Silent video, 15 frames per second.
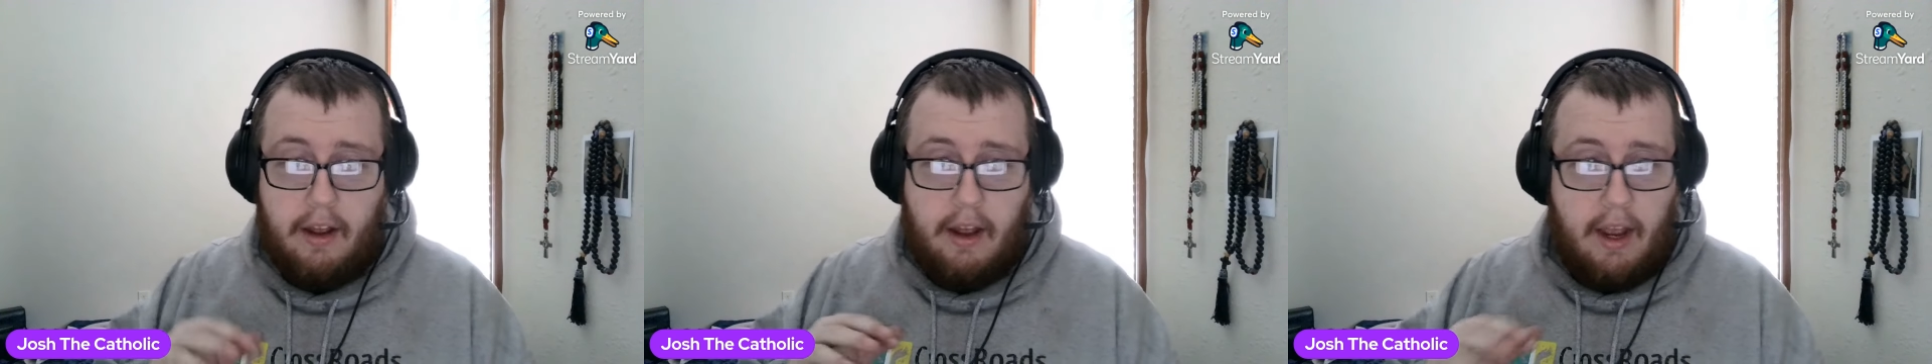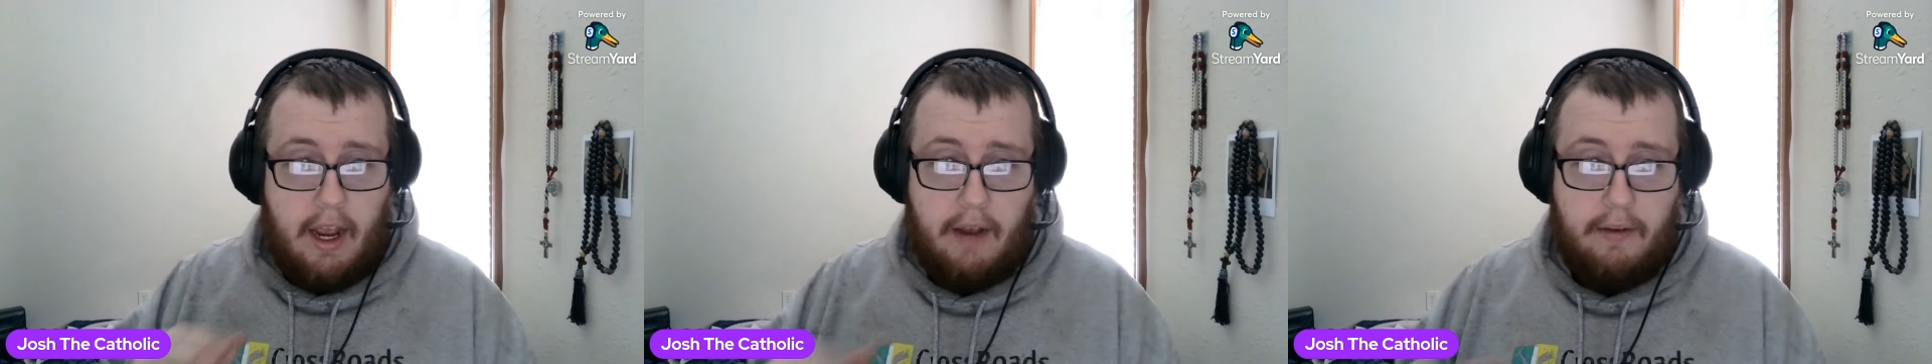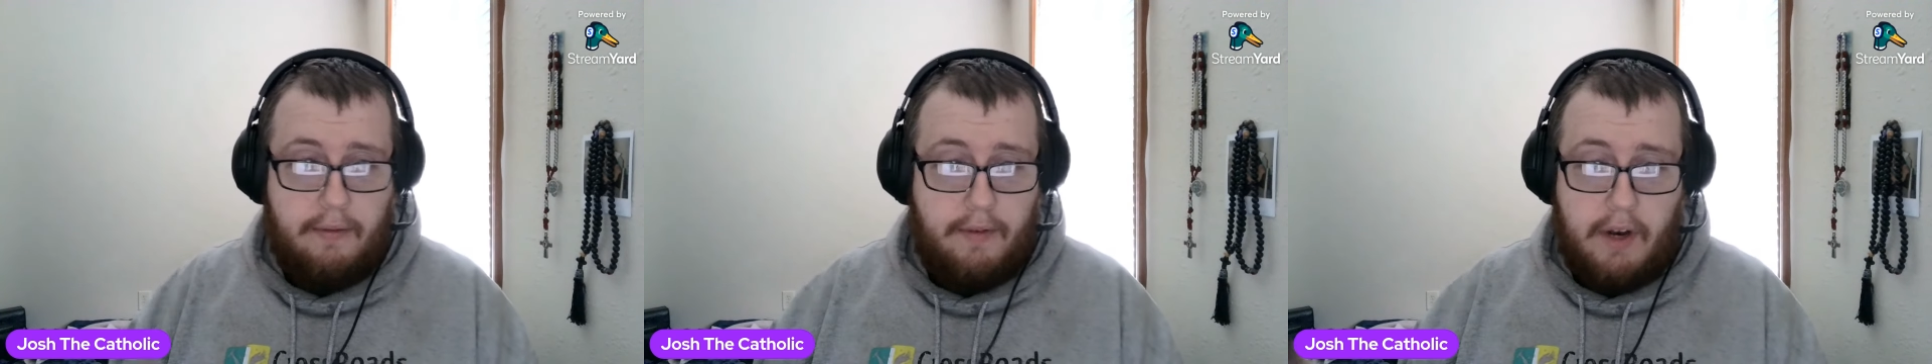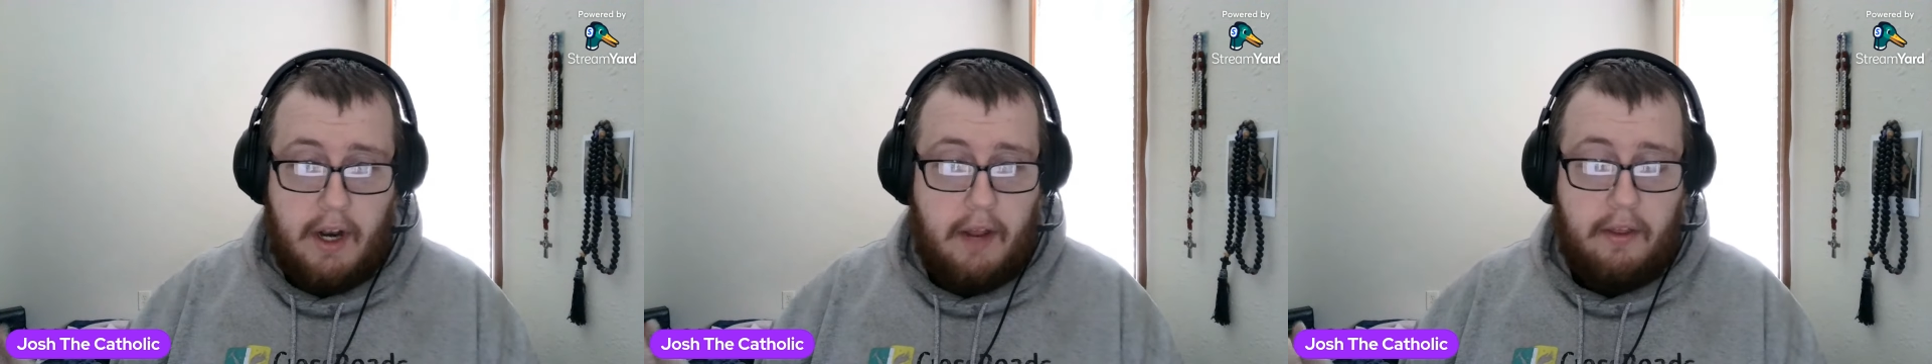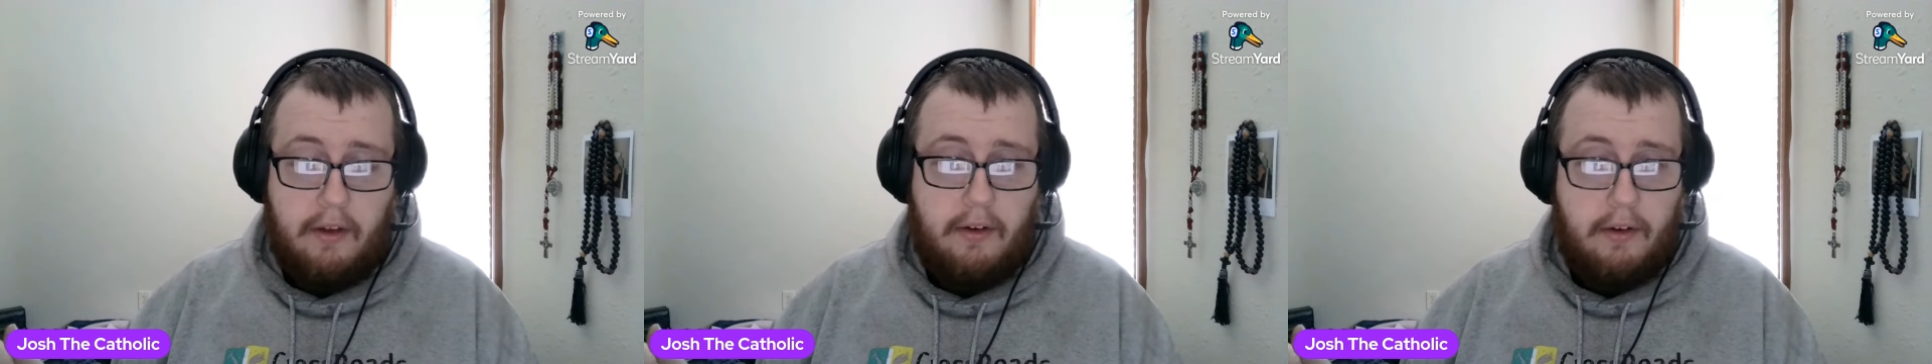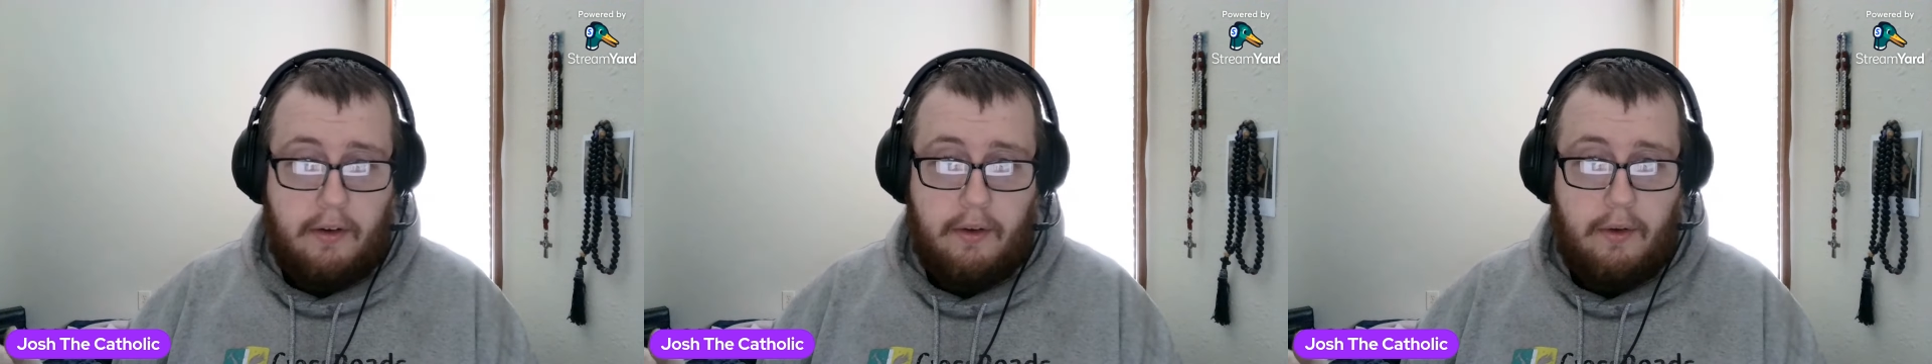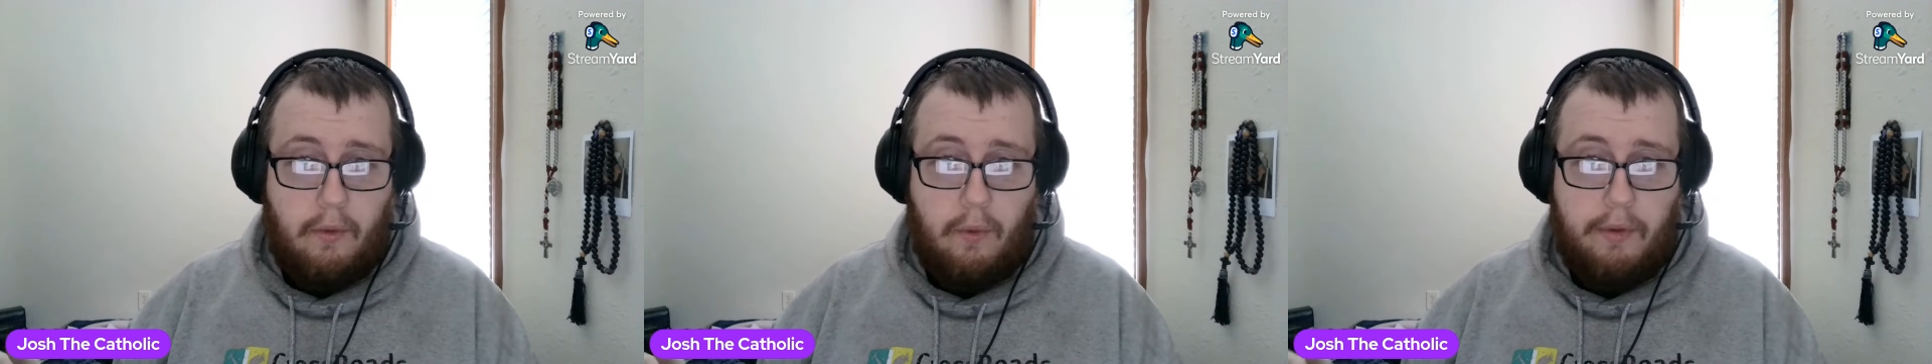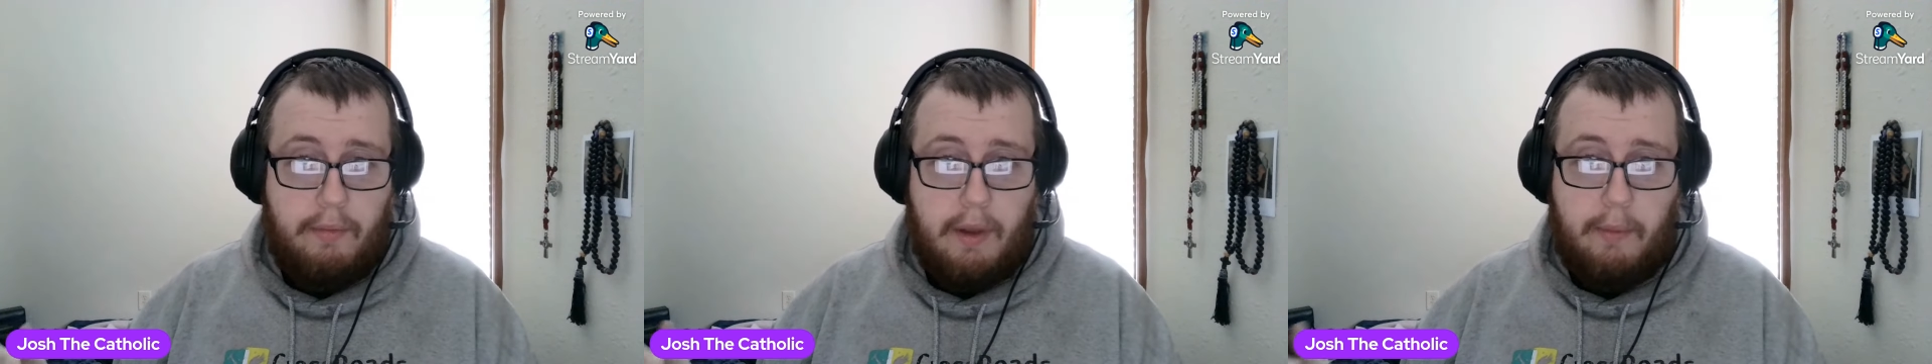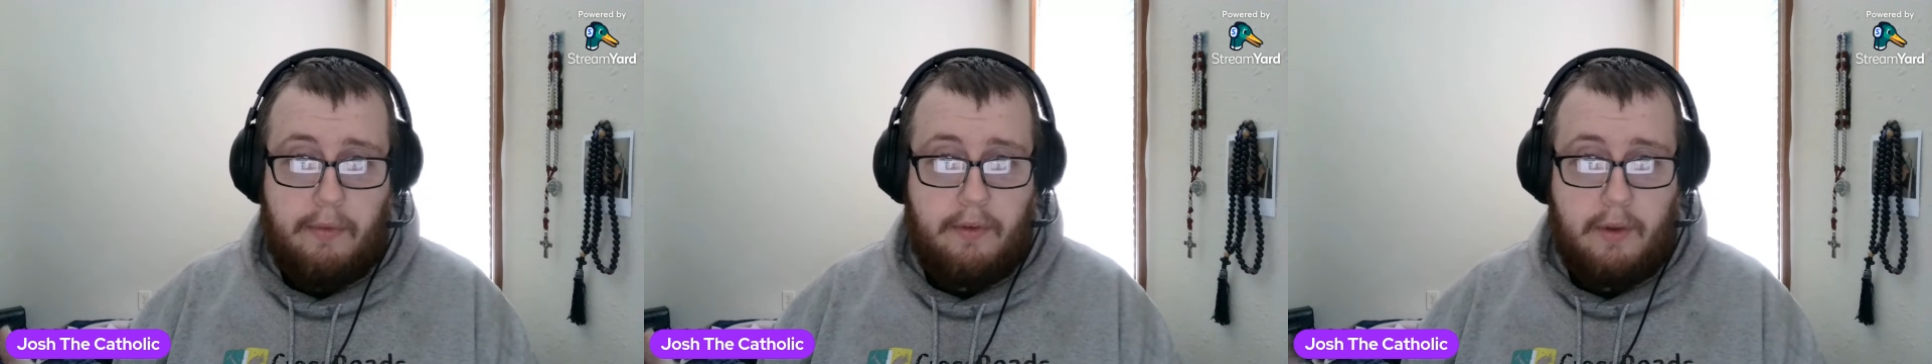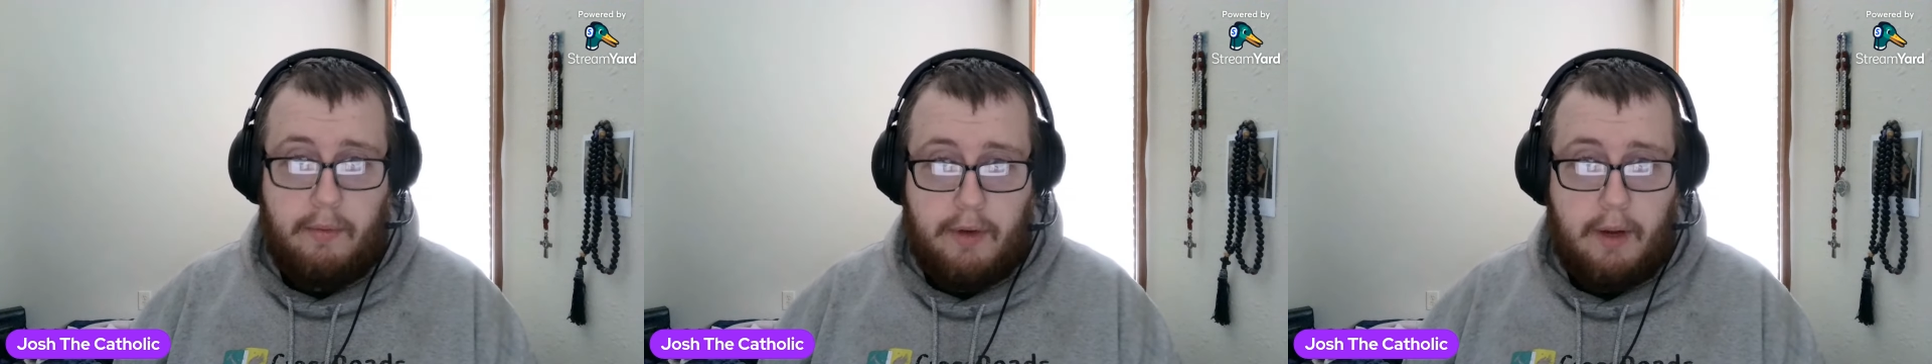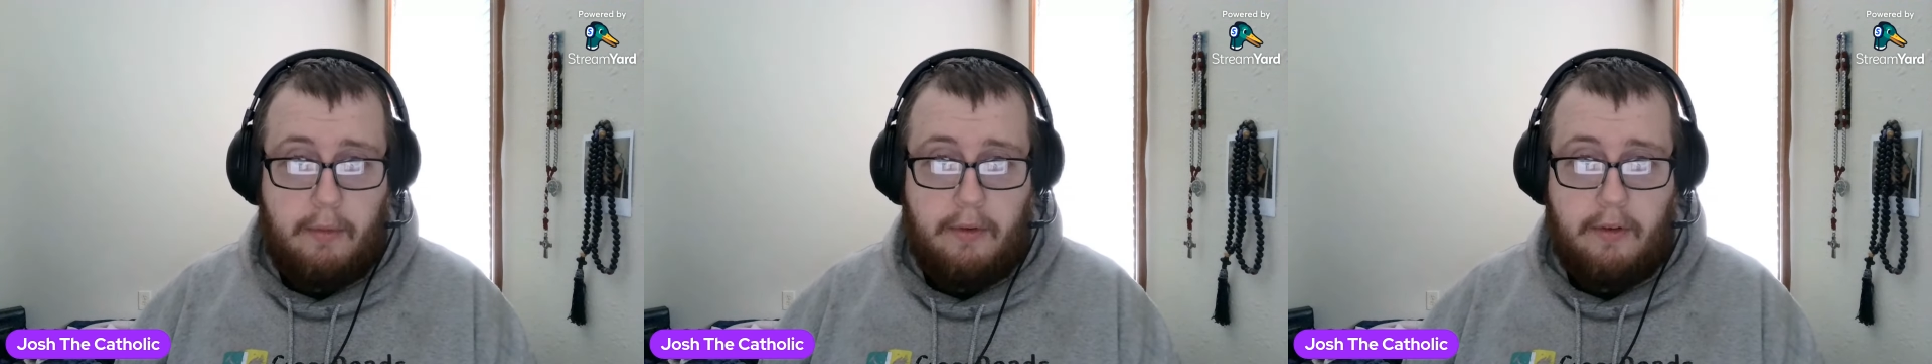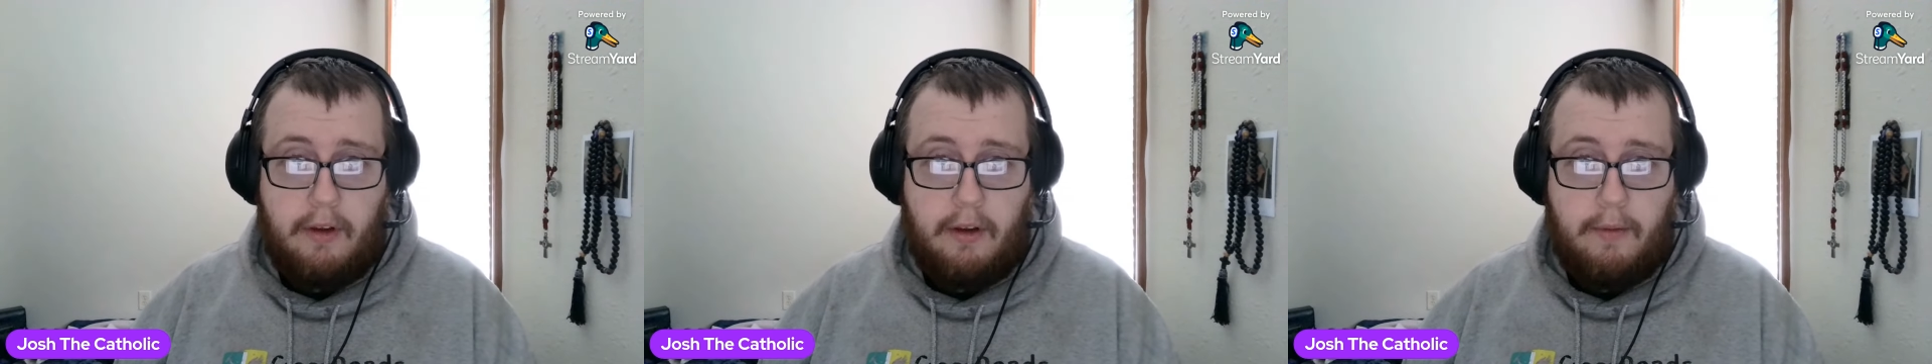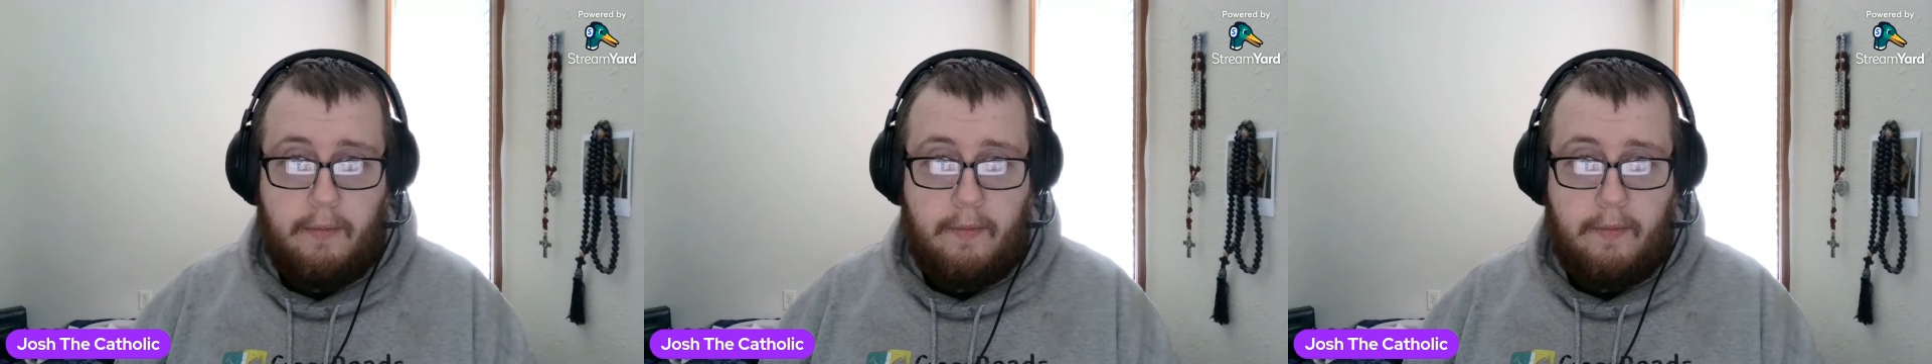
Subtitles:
have nothing to do with papal supremacy.